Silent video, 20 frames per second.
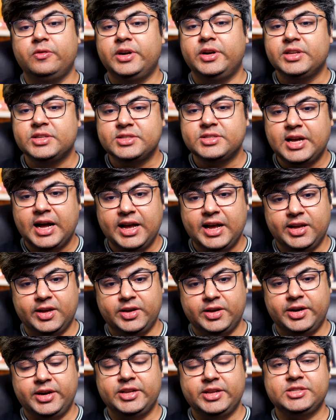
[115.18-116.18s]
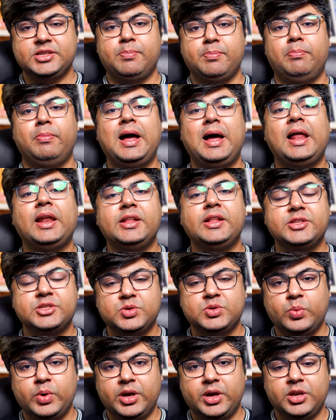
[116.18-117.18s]
desire. It is a
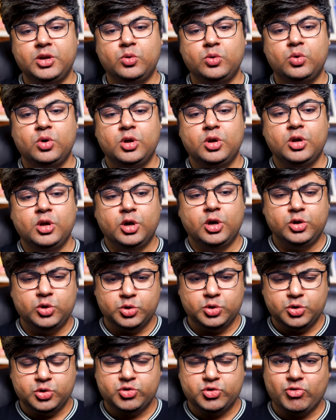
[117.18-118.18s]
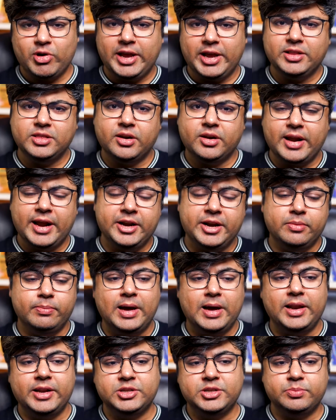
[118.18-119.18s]
balance where you strike the right
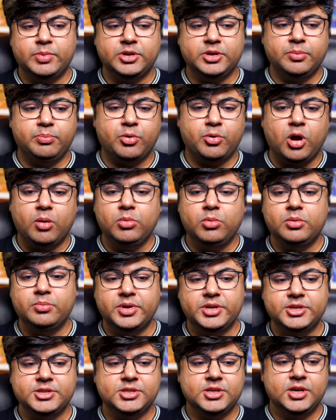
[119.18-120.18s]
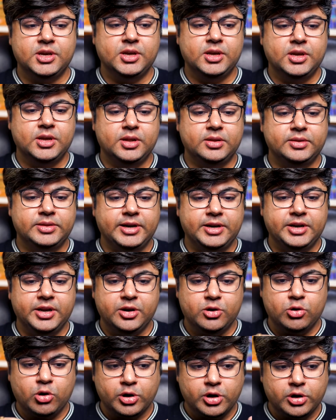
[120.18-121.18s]
balance. But the problem is that
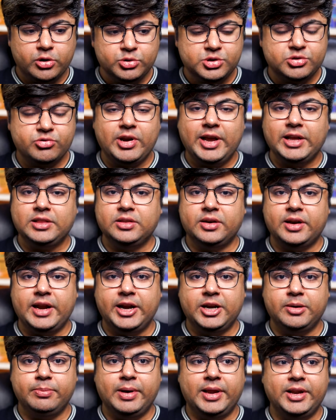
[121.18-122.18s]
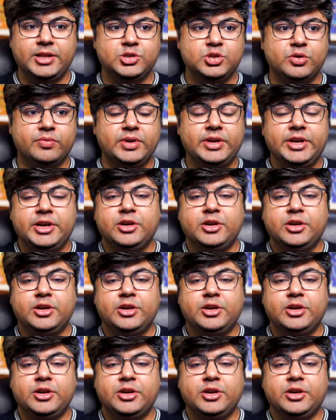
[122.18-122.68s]
in order to strike the right balance, you will